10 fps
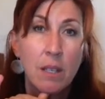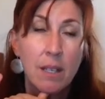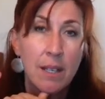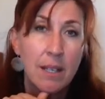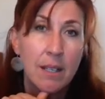
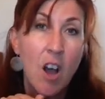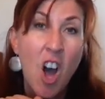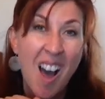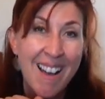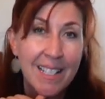
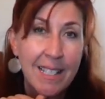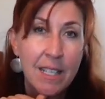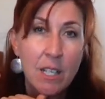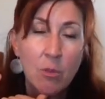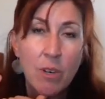hot
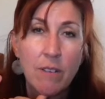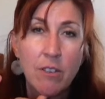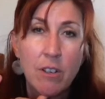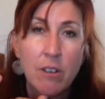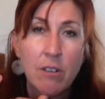
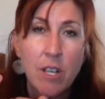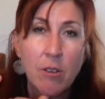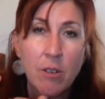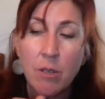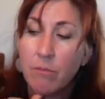wherever your
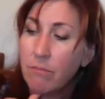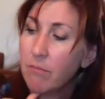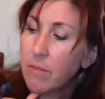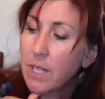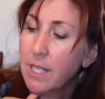deodorant
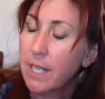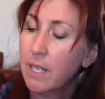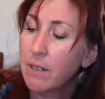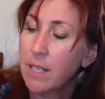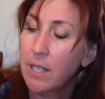
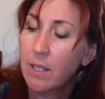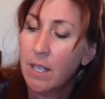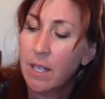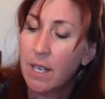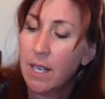container is,
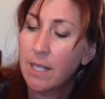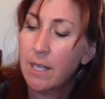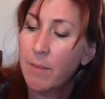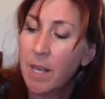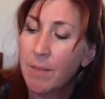that it can
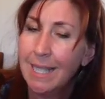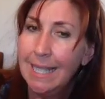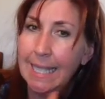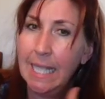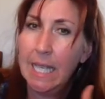sometimes
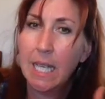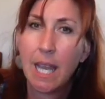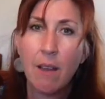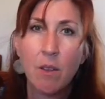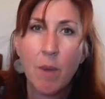leak
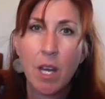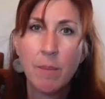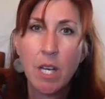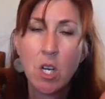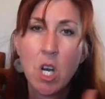out the bottom
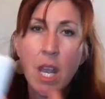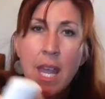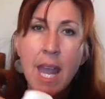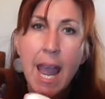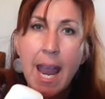here.
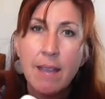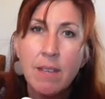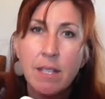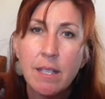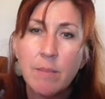And
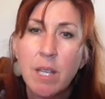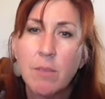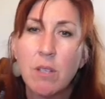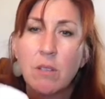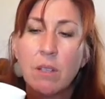then
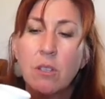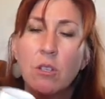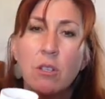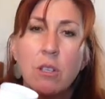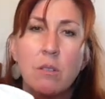sometimes also this
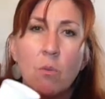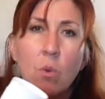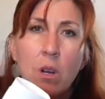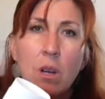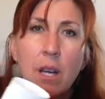just doesn't
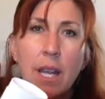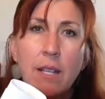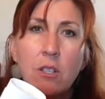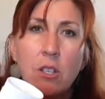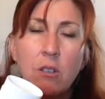work,
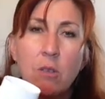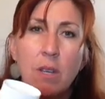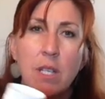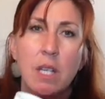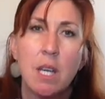and so you
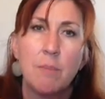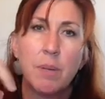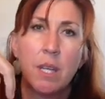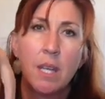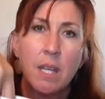end up
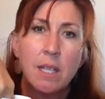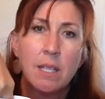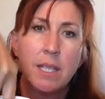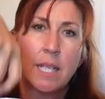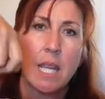
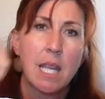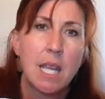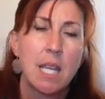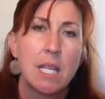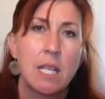digging
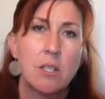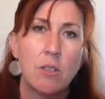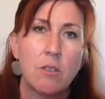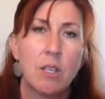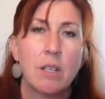in. And
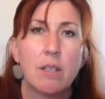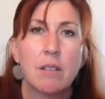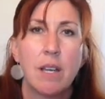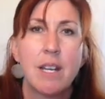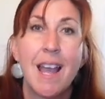so
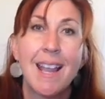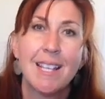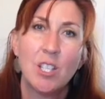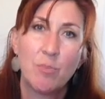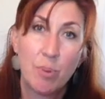a
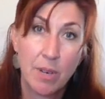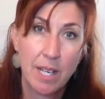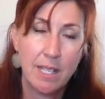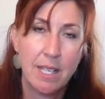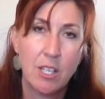nice,
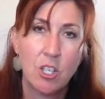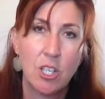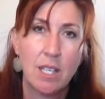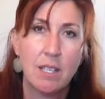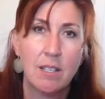pretty
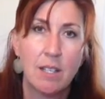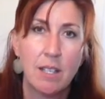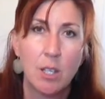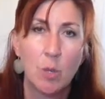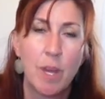dish is
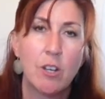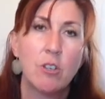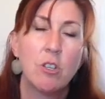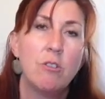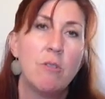a little better.
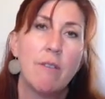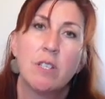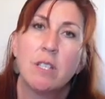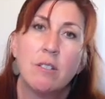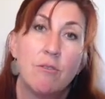You do have
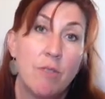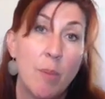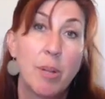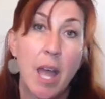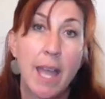to
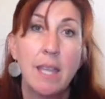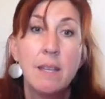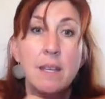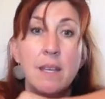apply